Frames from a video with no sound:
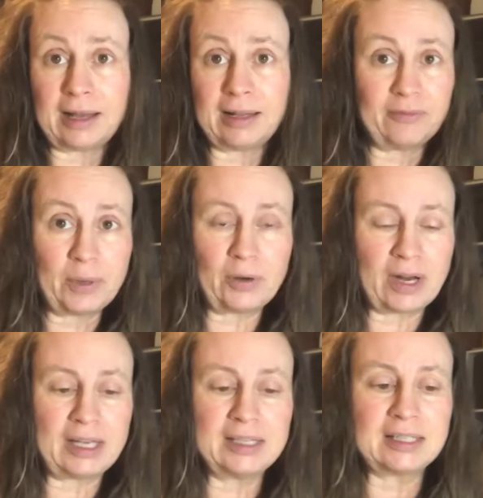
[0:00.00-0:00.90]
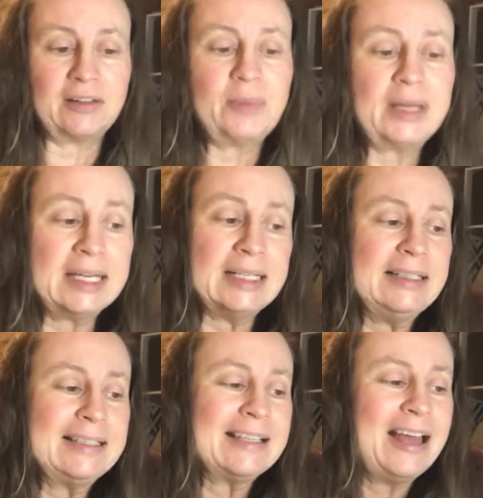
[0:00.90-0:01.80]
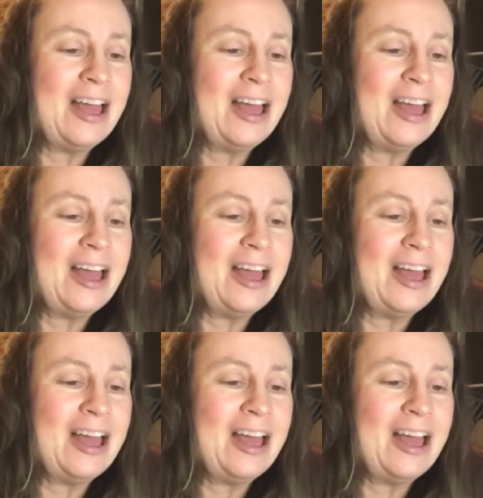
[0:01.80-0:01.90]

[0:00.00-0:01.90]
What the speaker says: I love my grandkids. I love my kids.